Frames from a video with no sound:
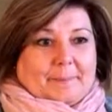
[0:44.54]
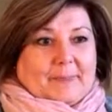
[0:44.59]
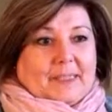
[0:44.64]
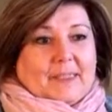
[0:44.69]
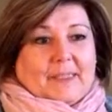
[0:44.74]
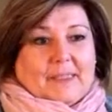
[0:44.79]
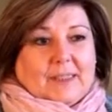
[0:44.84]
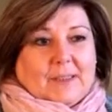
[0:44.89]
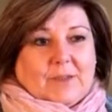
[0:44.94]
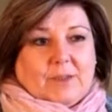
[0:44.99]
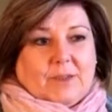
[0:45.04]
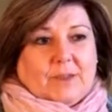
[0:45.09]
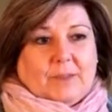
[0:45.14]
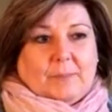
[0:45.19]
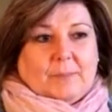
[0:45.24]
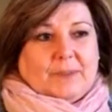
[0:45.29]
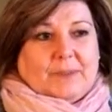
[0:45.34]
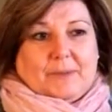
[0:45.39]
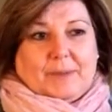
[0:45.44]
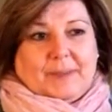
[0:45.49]
it is usually
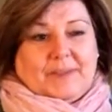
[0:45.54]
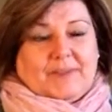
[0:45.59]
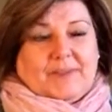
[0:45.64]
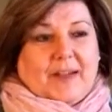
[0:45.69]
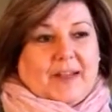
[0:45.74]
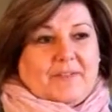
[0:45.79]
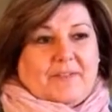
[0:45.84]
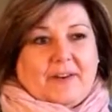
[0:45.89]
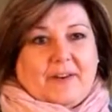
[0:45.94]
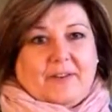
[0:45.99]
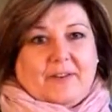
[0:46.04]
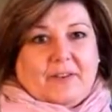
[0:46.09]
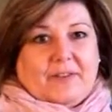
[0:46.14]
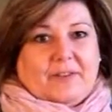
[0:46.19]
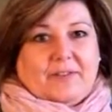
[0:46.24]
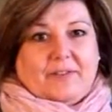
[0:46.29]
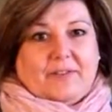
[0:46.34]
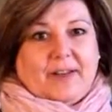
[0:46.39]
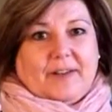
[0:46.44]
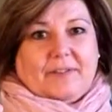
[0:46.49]
between $500
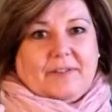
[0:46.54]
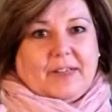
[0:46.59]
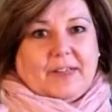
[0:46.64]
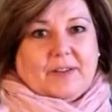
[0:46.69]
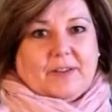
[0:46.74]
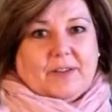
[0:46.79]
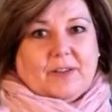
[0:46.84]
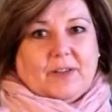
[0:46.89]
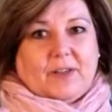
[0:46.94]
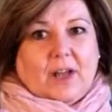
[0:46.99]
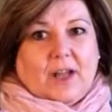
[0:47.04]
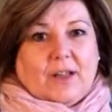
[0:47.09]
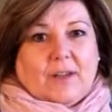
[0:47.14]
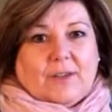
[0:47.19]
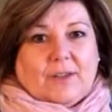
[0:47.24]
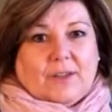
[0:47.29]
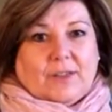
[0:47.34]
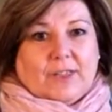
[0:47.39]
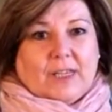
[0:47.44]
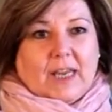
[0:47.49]
and
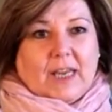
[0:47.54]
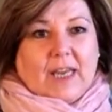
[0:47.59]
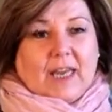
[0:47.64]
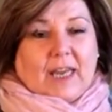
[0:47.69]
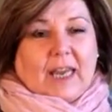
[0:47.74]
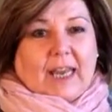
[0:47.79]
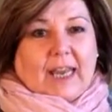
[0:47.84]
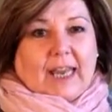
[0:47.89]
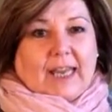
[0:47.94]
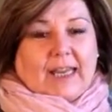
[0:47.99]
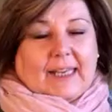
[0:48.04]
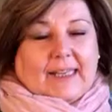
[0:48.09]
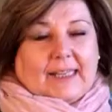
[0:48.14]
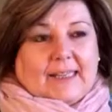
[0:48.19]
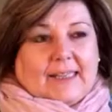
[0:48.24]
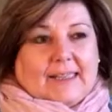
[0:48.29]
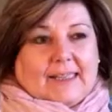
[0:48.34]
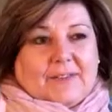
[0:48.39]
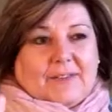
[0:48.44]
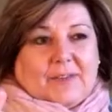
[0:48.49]
$5,000.
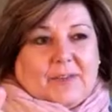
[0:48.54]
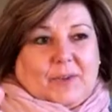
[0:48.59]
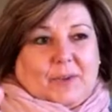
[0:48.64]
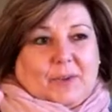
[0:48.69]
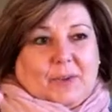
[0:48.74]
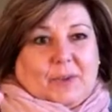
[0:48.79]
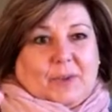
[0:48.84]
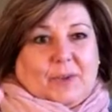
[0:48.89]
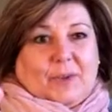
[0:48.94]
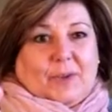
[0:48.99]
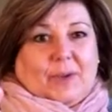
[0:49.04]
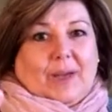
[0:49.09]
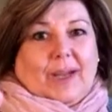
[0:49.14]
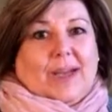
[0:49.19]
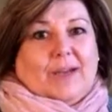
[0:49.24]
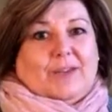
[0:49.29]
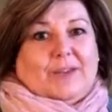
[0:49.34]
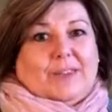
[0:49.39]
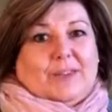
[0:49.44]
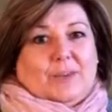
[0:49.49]
And if your
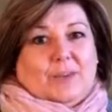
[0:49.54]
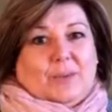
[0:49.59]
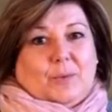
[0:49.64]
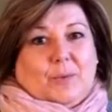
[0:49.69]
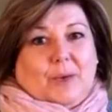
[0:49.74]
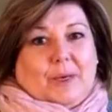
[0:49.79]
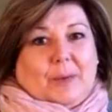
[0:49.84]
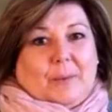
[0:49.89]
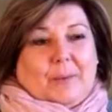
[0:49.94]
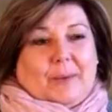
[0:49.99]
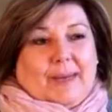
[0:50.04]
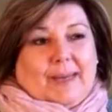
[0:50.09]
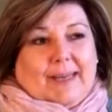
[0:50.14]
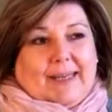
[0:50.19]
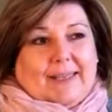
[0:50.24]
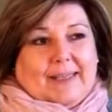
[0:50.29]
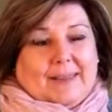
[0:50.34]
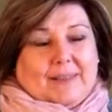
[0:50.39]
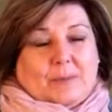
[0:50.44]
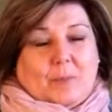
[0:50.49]
house that you want to buy
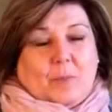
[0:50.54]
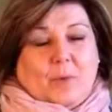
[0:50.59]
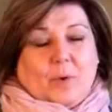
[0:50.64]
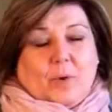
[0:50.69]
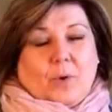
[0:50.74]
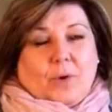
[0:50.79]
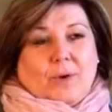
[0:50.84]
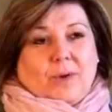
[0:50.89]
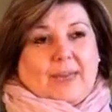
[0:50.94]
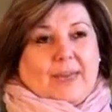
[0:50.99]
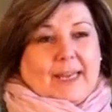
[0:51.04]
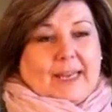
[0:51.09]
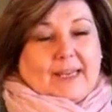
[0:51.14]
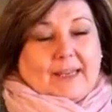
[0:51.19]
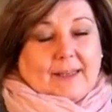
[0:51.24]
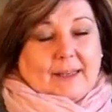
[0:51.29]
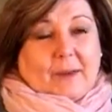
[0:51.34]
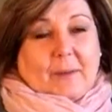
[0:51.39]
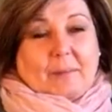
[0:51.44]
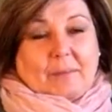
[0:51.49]
is more
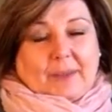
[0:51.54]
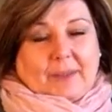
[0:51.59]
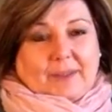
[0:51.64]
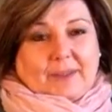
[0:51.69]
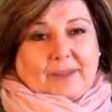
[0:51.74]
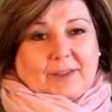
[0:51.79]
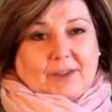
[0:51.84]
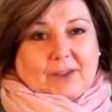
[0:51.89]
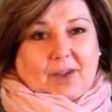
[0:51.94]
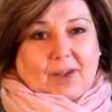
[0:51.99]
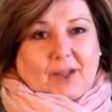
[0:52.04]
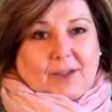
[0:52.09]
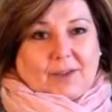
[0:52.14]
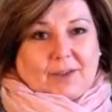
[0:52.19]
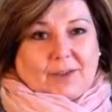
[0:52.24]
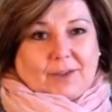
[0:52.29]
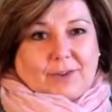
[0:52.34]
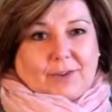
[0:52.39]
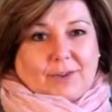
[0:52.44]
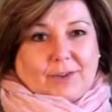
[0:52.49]
like a million
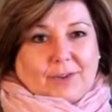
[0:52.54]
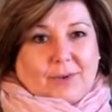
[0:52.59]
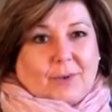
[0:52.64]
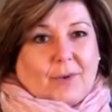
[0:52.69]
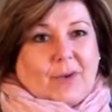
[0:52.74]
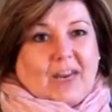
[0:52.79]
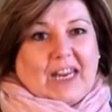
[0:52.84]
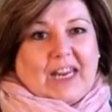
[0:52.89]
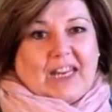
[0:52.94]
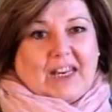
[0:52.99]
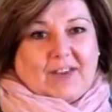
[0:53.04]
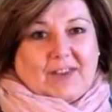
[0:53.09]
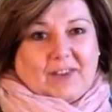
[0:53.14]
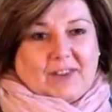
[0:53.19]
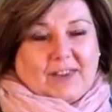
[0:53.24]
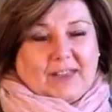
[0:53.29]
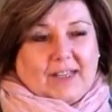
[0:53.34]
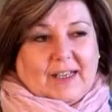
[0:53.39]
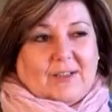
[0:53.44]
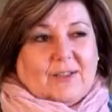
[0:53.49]
dollars or
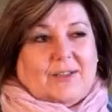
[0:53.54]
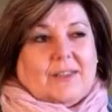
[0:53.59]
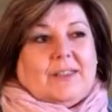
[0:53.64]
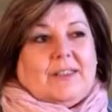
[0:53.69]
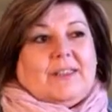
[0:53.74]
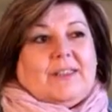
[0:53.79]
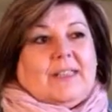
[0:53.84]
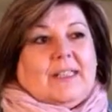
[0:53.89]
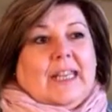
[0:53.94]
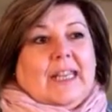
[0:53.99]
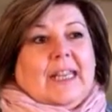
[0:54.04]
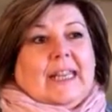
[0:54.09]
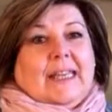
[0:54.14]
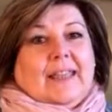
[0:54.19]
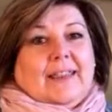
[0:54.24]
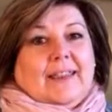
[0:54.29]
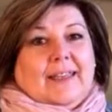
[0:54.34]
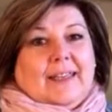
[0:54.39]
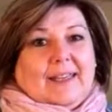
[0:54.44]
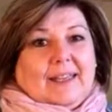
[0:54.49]
800,000,
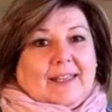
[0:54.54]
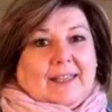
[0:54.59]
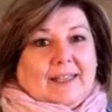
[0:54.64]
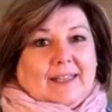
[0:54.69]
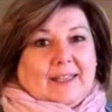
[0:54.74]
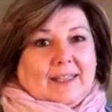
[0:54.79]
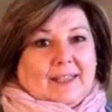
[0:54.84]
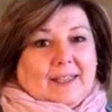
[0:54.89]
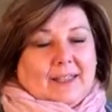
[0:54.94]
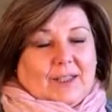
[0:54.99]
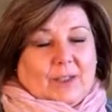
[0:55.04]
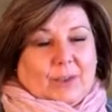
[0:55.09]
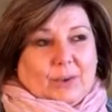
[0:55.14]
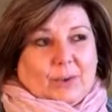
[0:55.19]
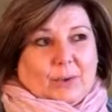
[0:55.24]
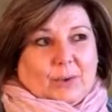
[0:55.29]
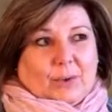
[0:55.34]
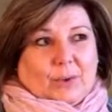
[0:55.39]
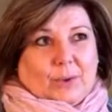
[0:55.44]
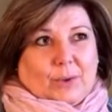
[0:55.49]
then
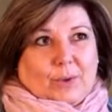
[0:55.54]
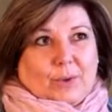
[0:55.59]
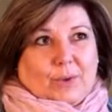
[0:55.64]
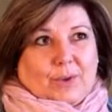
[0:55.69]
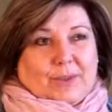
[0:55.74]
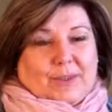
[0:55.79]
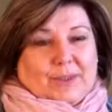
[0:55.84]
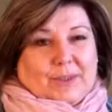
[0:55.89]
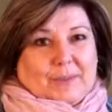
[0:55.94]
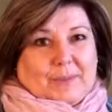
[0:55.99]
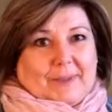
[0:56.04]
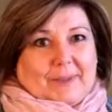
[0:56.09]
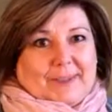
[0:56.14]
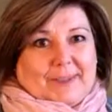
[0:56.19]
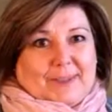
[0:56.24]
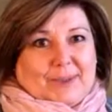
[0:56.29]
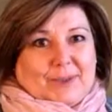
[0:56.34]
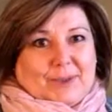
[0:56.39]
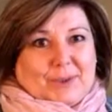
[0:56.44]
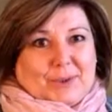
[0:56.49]
your earnest
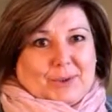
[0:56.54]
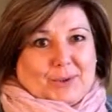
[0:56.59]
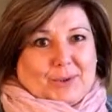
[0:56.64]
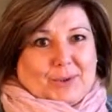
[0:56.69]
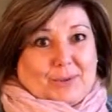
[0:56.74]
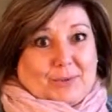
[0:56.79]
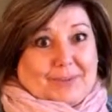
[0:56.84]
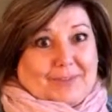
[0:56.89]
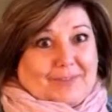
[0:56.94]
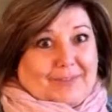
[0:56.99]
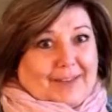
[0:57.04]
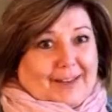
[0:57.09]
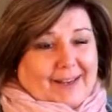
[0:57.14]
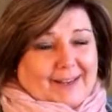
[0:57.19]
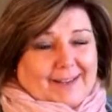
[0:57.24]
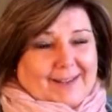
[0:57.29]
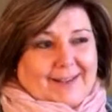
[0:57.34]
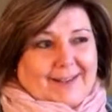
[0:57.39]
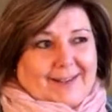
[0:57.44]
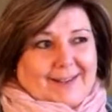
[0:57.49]
money should
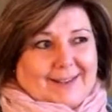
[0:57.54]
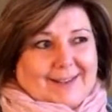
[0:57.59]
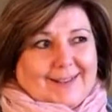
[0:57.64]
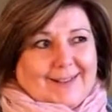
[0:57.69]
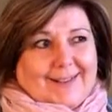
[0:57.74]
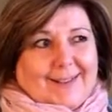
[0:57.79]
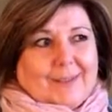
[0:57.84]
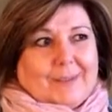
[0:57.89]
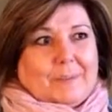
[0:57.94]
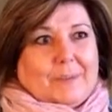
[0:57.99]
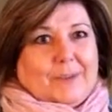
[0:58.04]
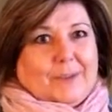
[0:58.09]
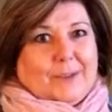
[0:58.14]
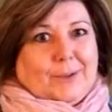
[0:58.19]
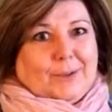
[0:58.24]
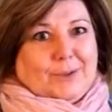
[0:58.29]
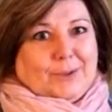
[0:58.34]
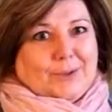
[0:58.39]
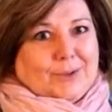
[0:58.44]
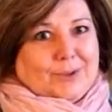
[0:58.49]
reflect that and be
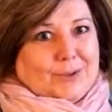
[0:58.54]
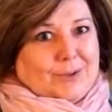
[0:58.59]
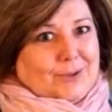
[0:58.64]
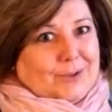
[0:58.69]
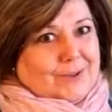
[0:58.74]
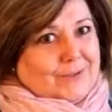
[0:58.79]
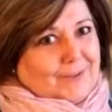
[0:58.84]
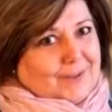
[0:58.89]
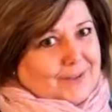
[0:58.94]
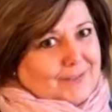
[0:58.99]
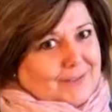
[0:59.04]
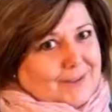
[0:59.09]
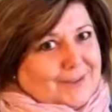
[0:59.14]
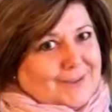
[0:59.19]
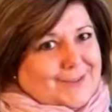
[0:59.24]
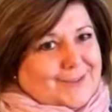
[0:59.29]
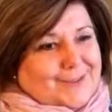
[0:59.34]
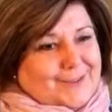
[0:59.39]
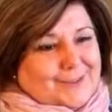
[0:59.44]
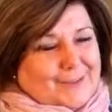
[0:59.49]
closer to the
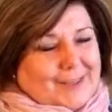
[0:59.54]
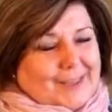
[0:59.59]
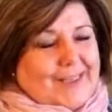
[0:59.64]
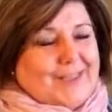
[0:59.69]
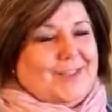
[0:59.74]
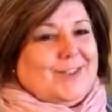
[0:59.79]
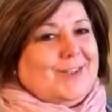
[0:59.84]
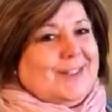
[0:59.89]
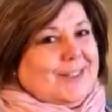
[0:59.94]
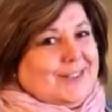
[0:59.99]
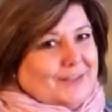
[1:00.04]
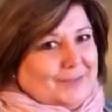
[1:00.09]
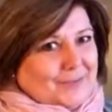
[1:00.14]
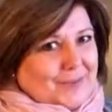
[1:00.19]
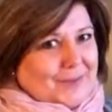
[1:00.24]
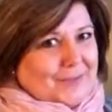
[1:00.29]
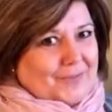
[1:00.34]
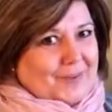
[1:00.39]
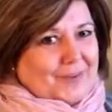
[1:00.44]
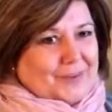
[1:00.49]
5,000 range than the
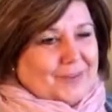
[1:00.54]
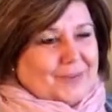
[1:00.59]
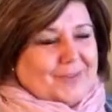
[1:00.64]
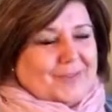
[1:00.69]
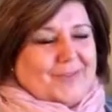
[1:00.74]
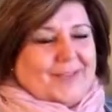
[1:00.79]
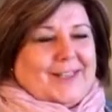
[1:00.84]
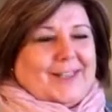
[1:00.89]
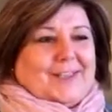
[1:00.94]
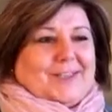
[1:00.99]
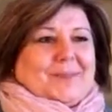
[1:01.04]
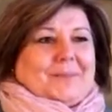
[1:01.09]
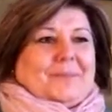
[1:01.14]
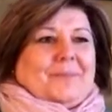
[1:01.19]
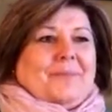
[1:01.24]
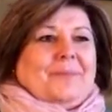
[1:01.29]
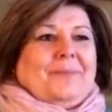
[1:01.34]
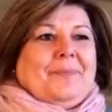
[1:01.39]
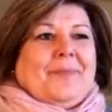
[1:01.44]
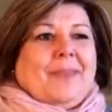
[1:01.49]
500 range.
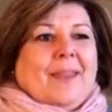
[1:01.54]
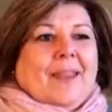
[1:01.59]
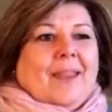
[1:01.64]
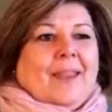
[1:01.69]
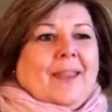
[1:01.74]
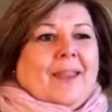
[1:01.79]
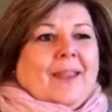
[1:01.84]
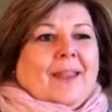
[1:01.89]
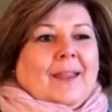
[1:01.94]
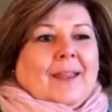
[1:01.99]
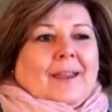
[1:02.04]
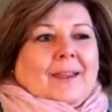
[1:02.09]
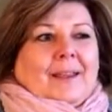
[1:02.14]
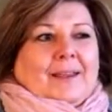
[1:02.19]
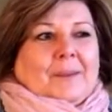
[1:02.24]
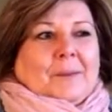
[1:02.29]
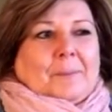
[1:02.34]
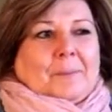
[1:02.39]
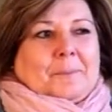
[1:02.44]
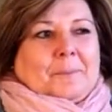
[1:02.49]

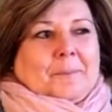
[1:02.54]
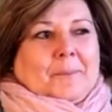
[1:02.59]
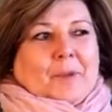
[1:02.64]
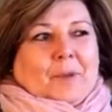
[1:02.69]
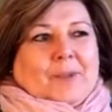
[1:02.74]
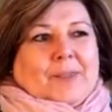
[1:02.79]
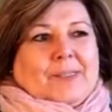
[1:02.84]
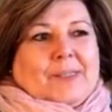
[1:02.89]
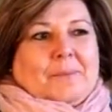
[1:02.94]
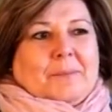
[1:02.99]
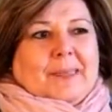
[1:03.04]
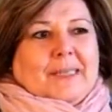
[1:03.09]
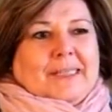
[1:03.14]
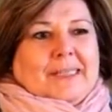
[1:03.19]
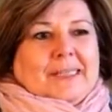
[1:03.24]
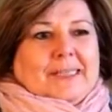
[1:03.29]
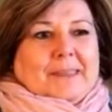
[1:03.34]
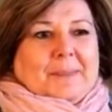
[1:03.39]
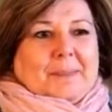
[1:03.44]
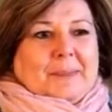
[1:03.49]
Um, earnest
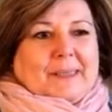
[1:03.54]
money is